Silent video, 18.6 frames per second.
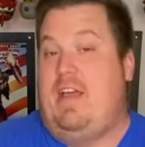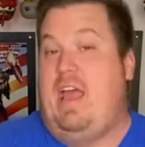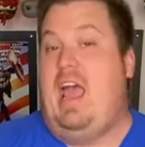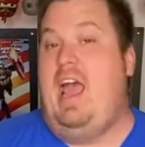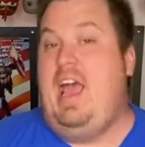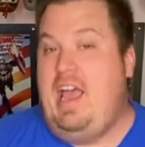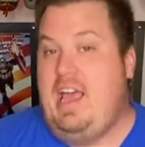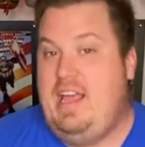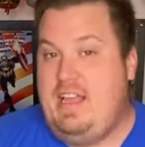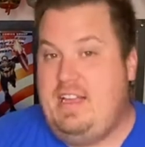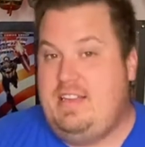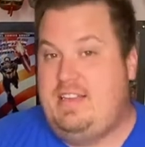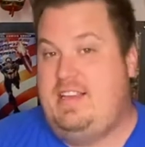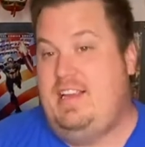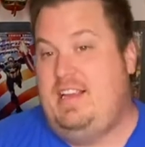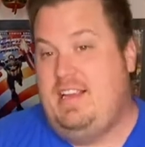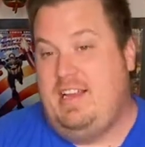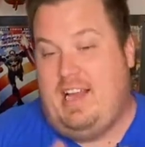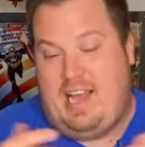As
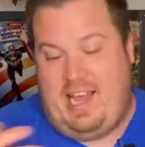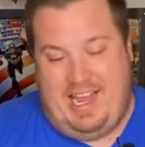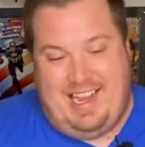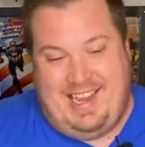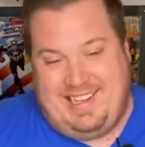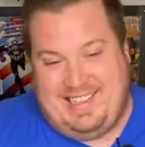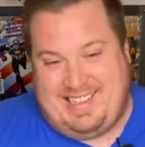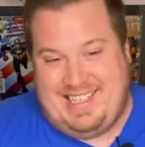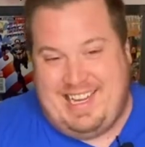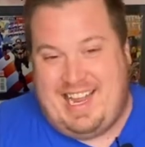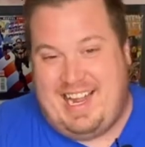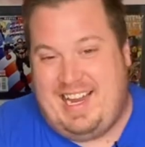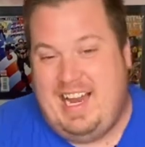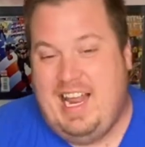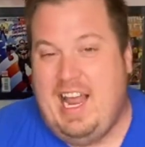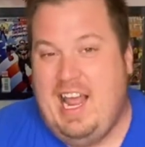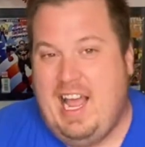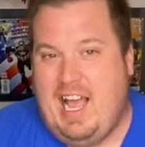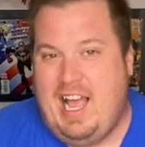I said,
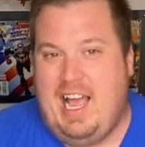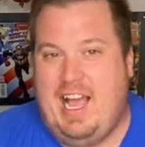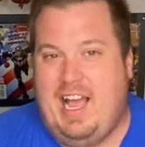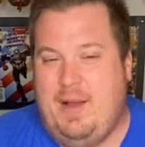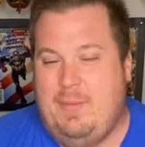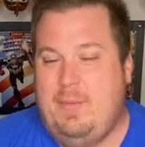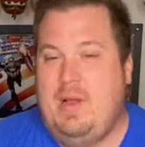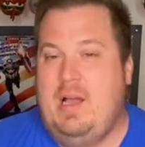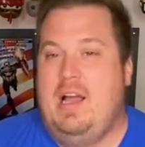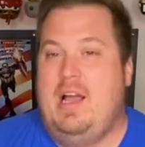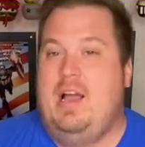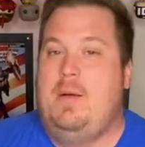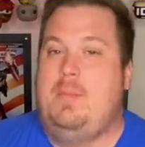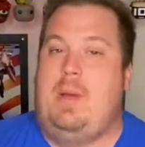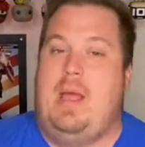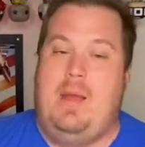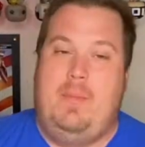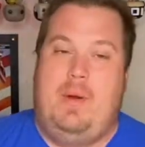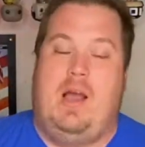
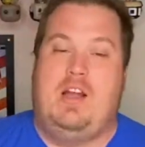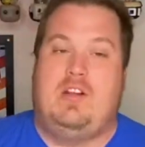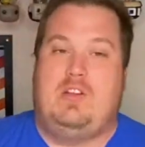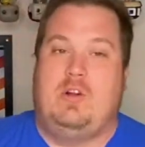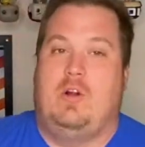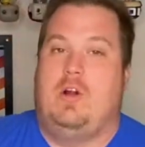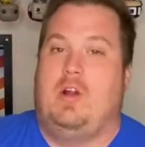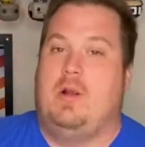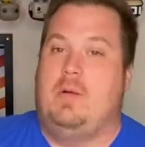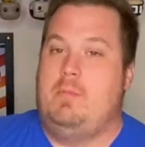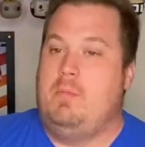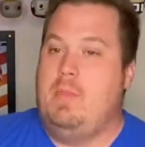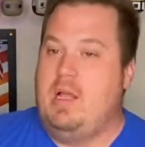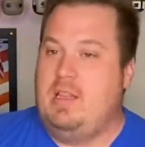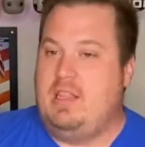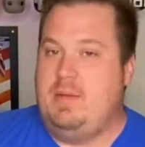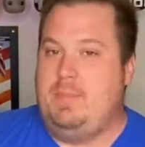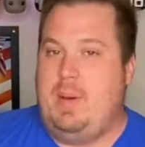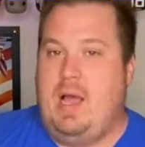BAM Box Horror,
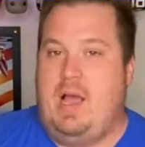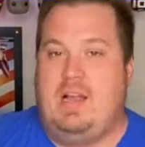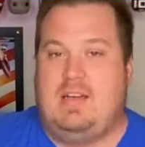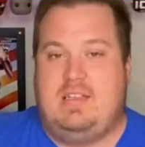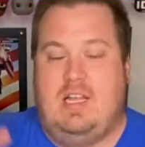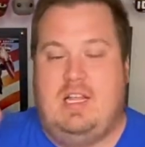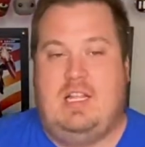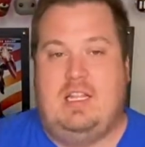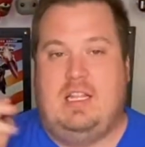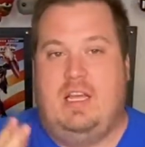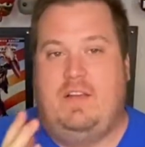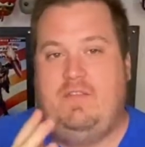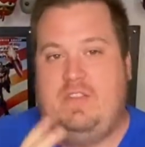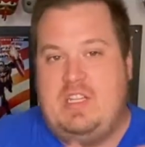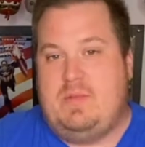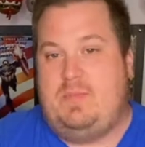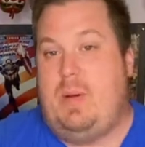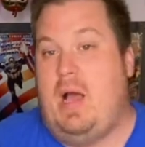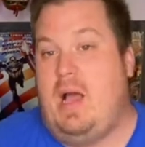monthly box, love
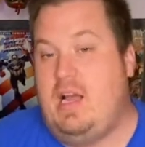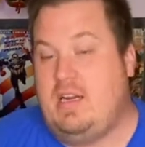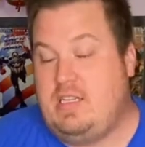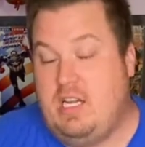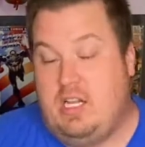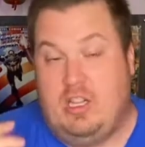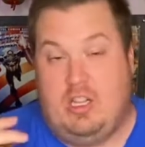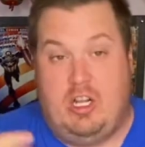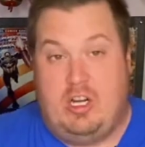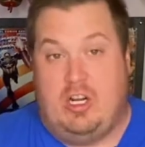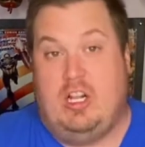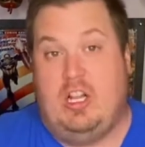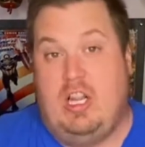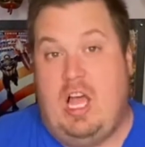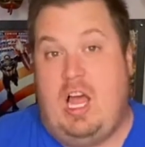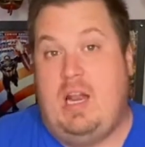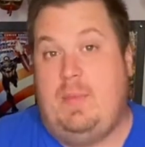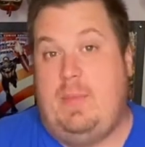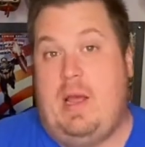this box, learn a
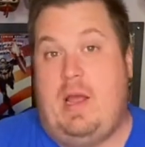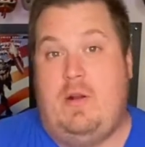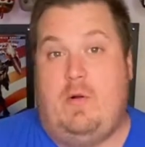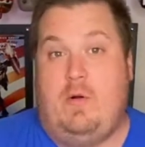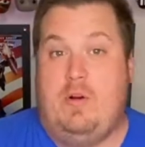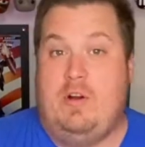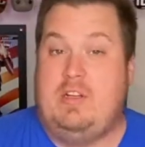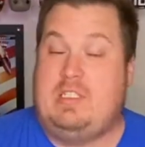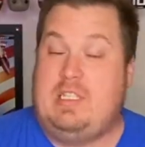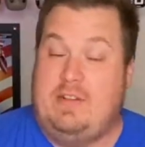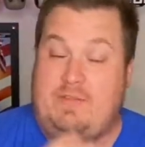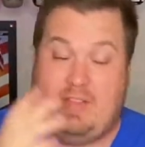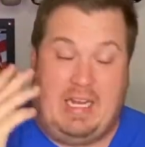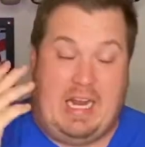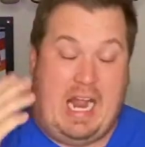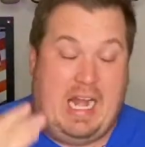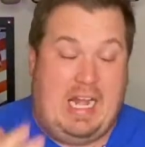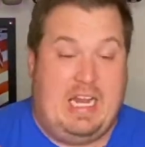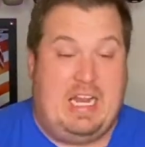lot about horror stuff that
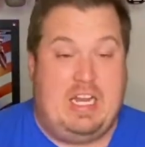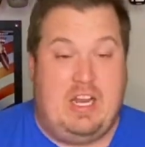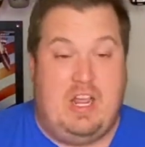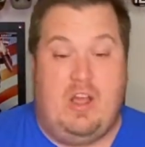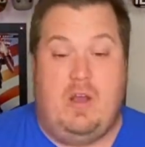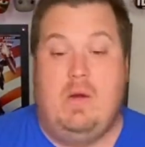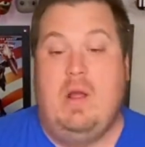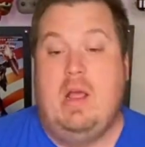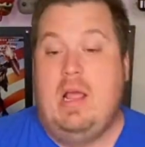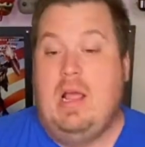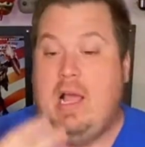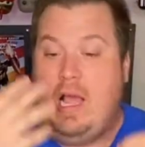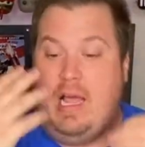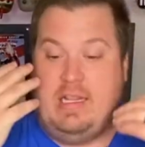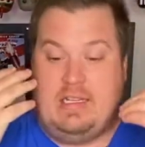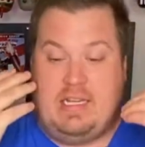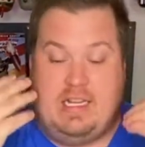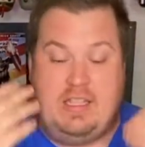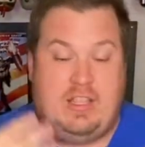I didn't know,
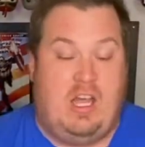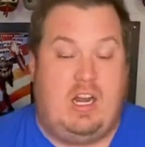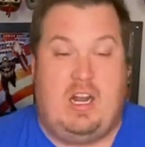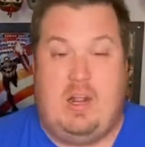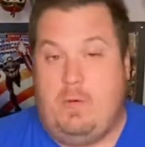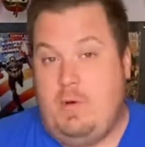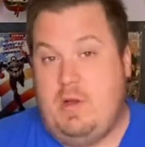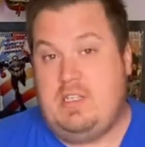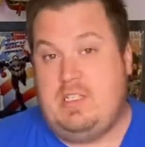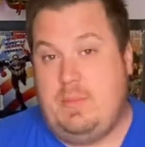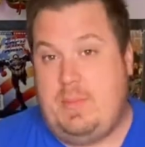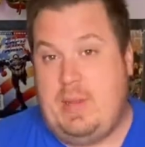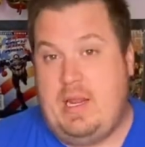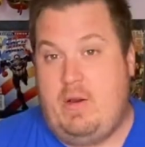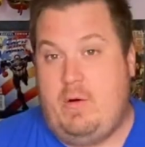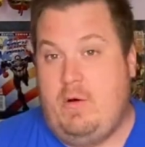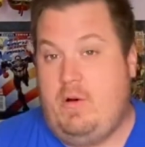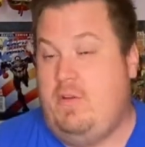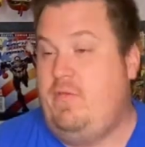as I thought I was a big
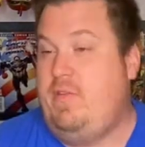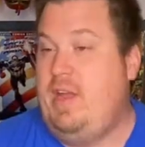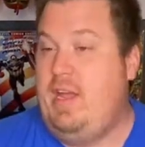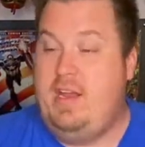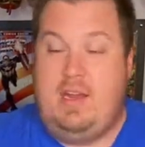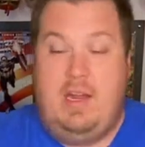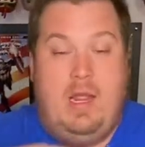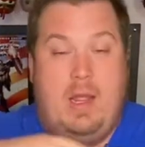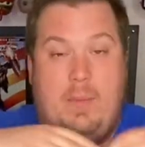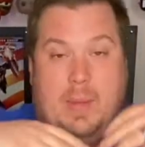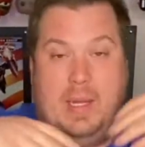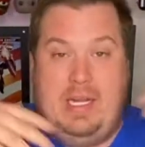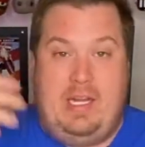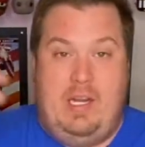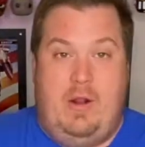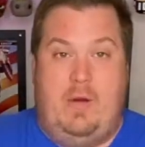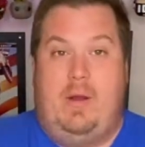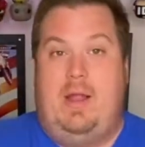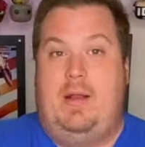horror fan, but you
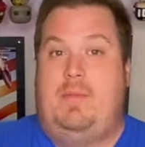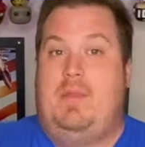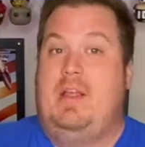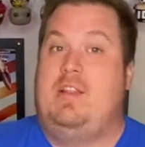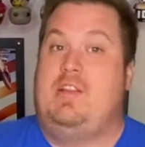know what?